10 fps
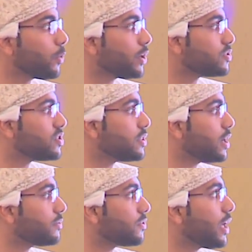We could see
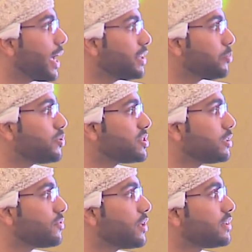that
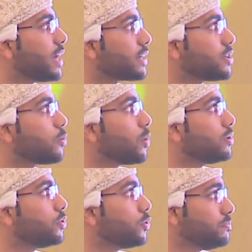80% of the attacks are
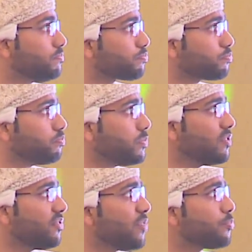well known,
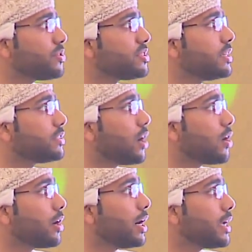5%
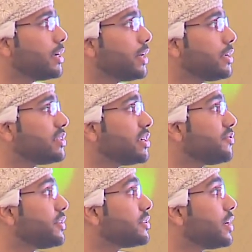are unidentified